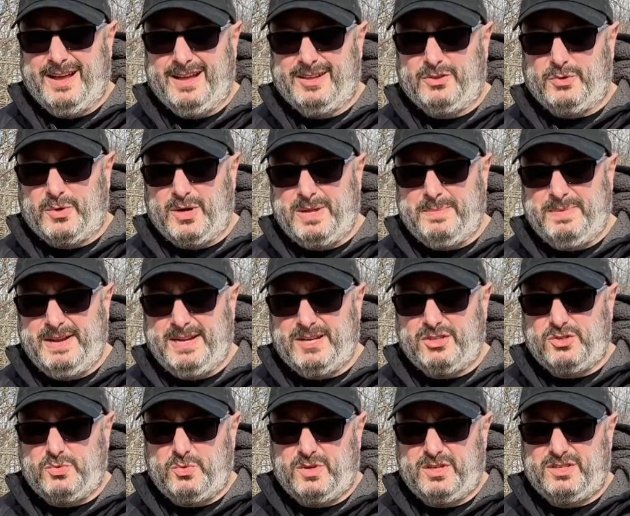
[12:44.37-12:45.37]
20
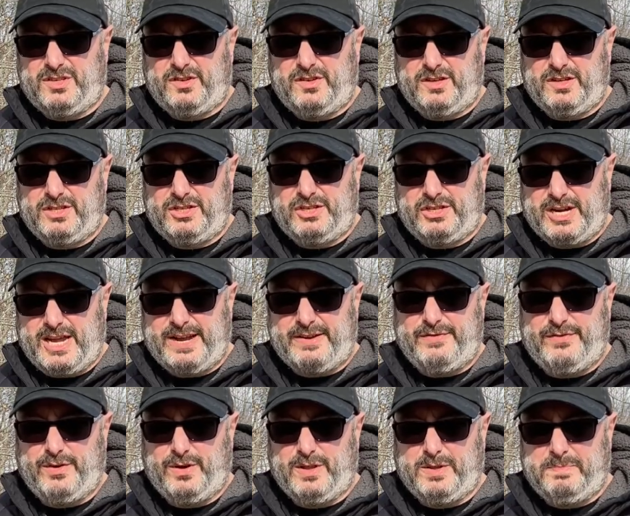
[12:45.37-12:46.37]
meters was chock
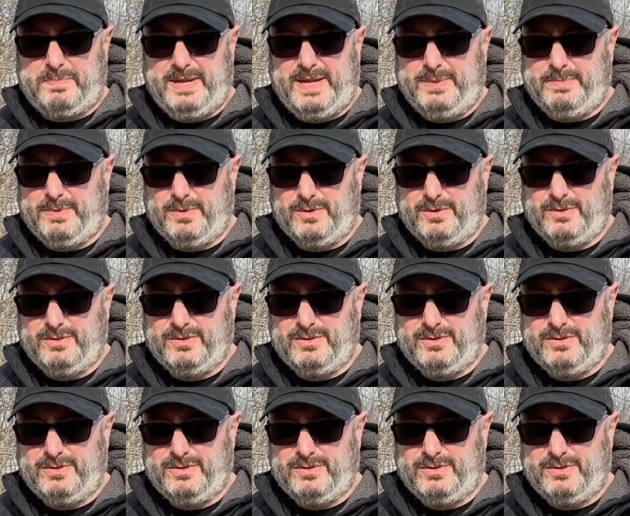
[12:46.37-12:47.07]
full of people,